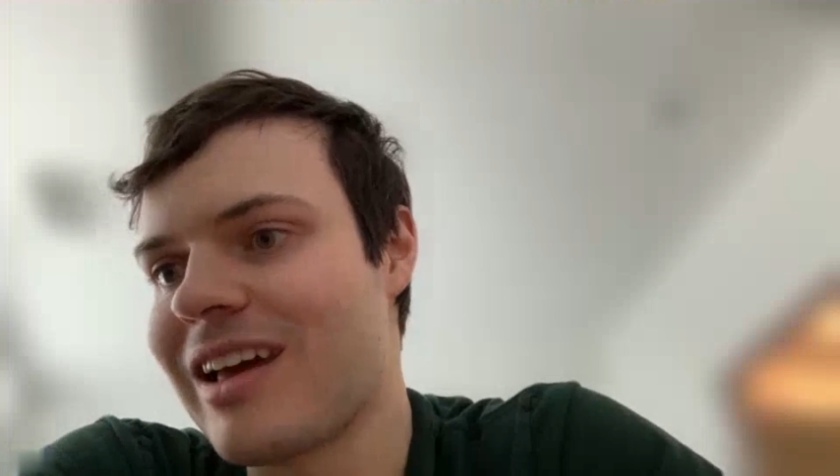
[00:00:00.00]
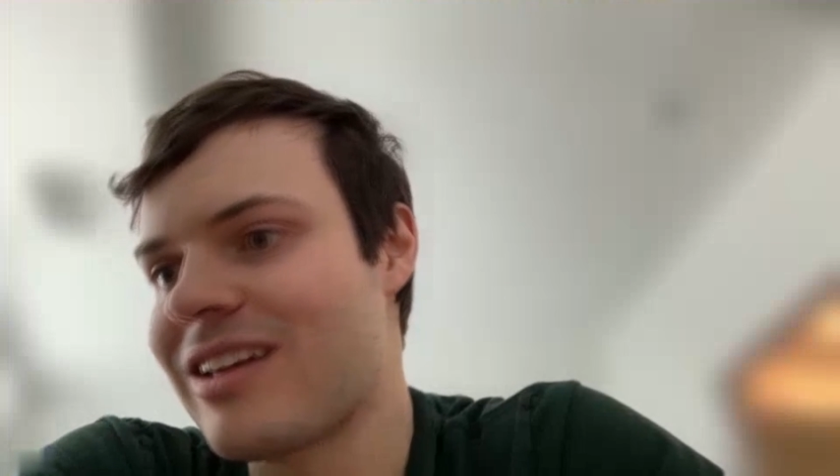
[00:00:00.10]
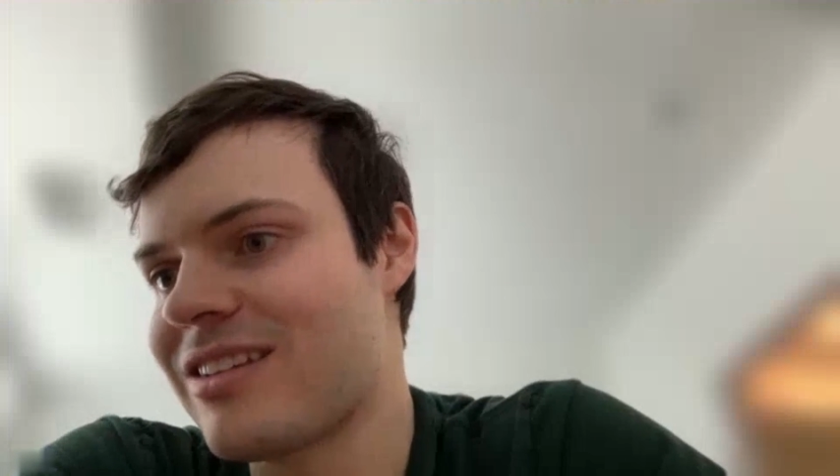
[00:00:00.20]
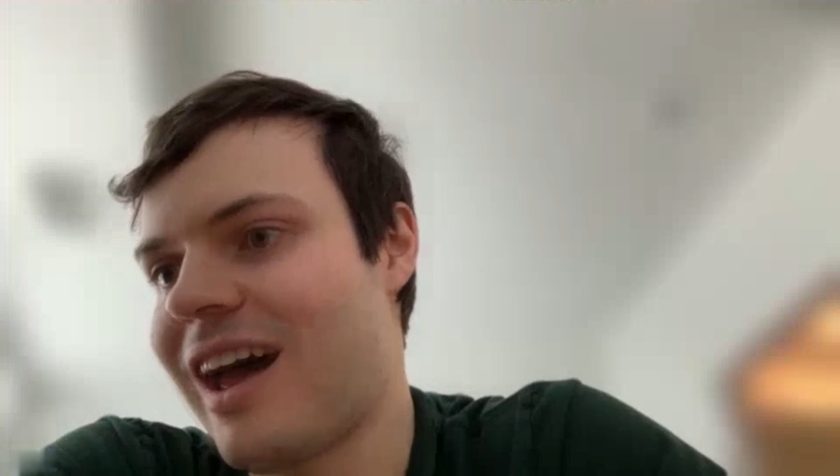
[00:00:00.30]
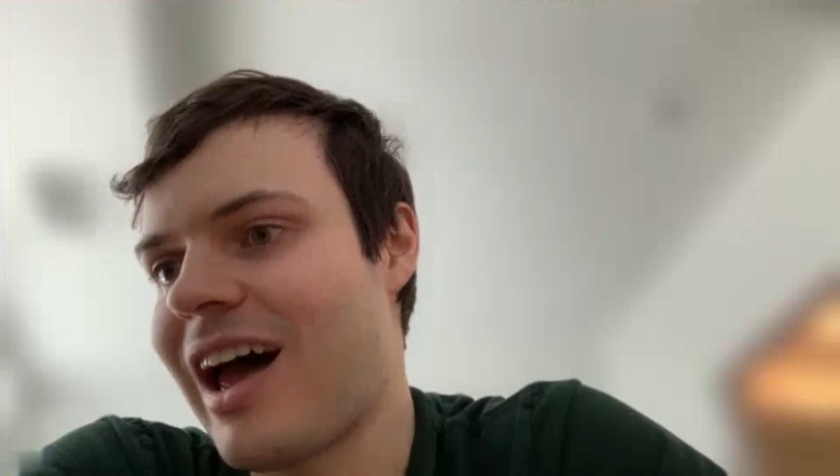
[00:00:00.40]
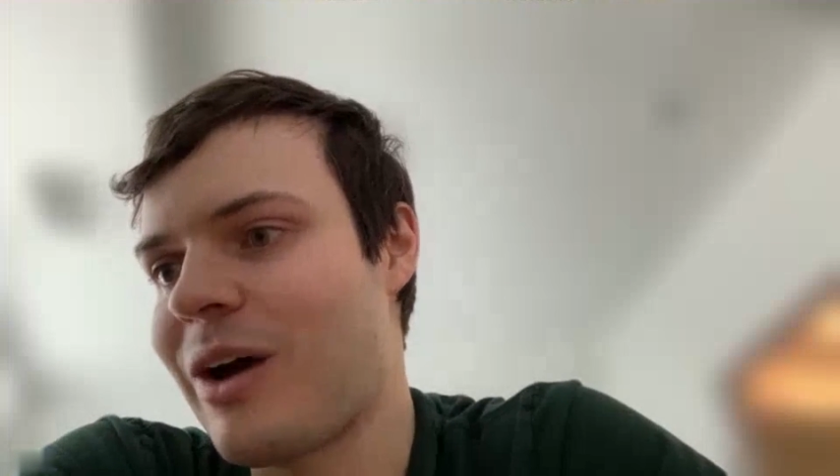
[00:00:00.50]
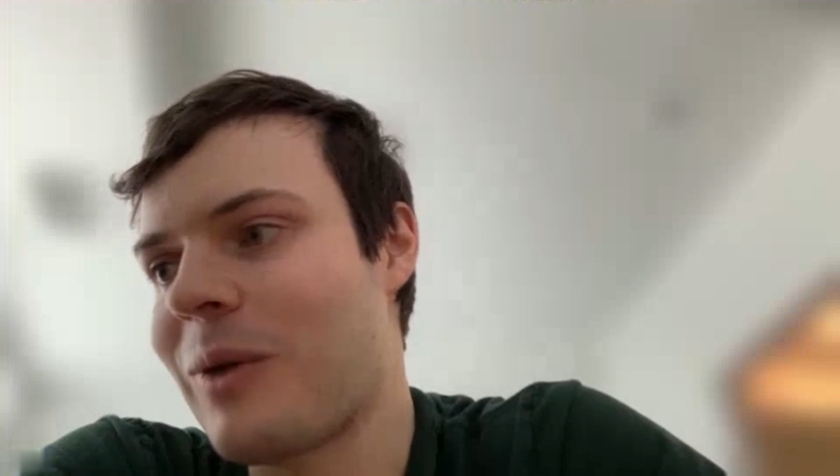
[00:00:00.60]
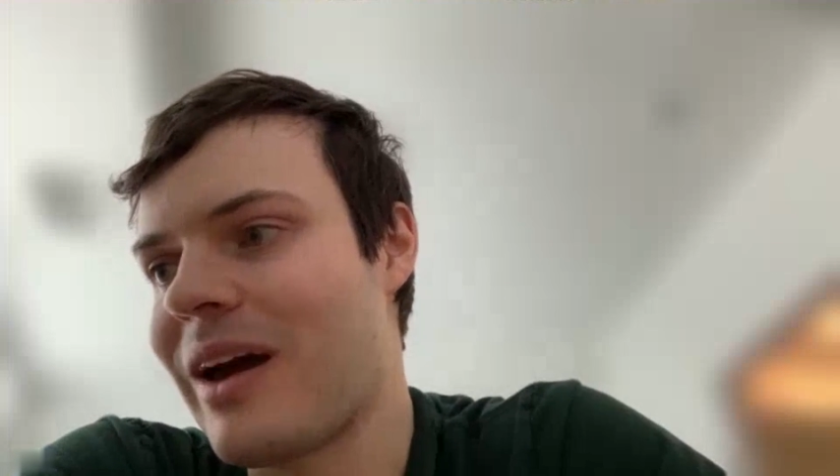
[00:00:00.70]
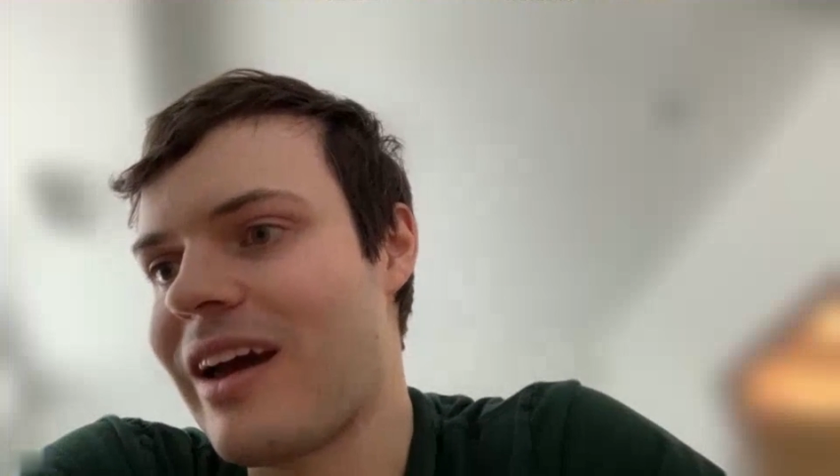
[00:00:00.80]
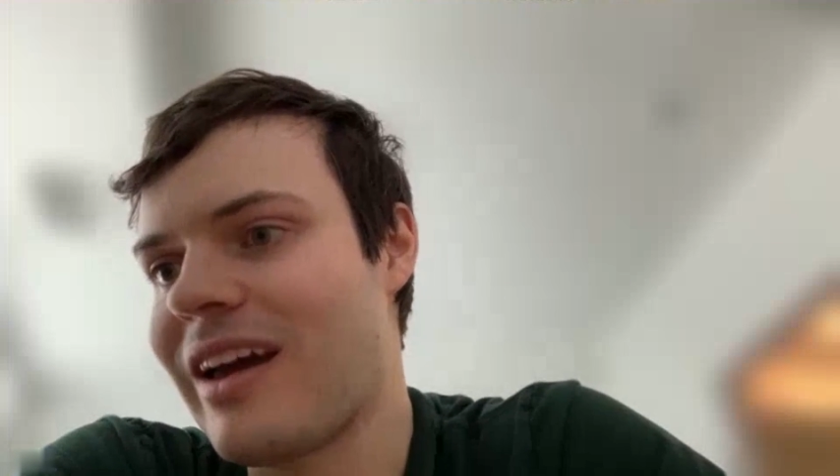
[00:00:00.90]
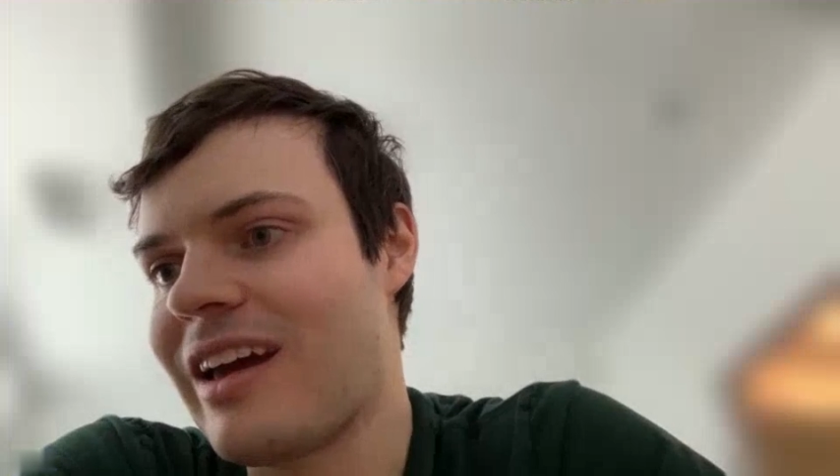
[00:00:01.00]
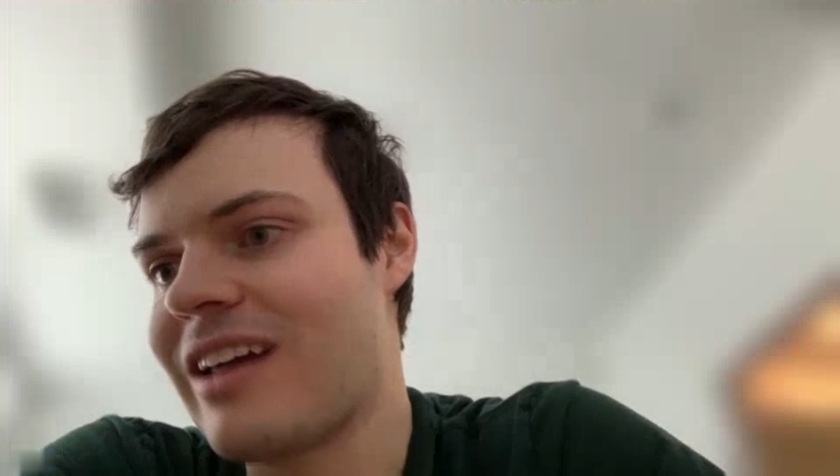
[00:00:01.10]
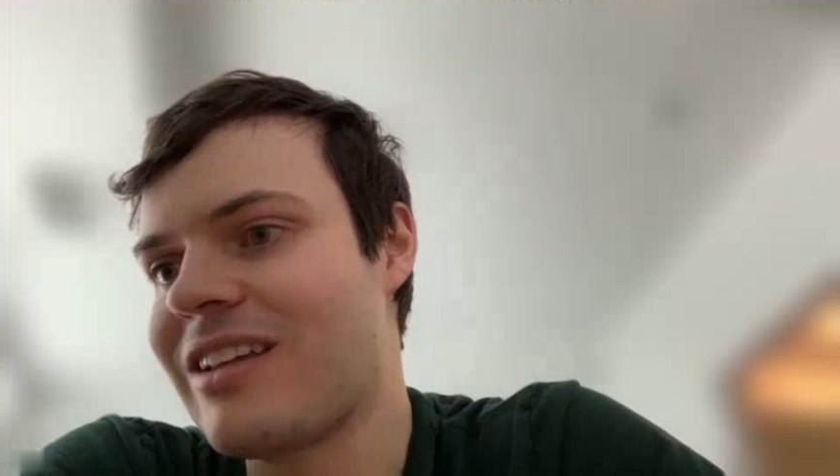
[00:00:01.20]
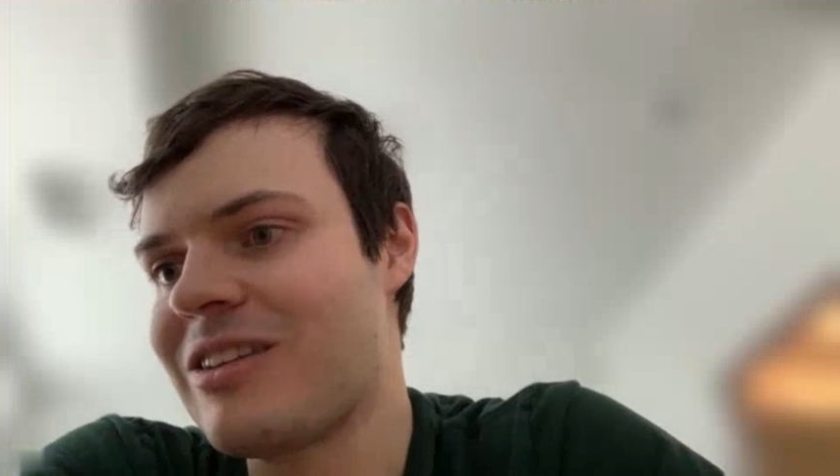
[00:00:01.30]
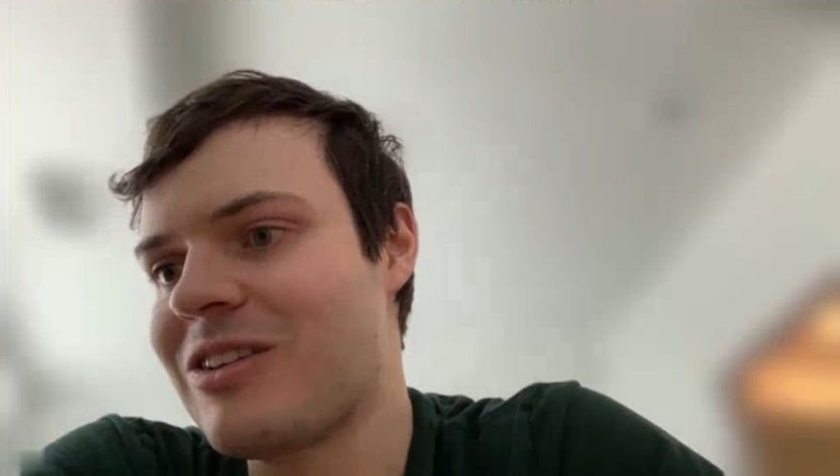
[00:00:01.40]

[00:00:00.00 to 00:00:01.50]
Like, it's a highway, it's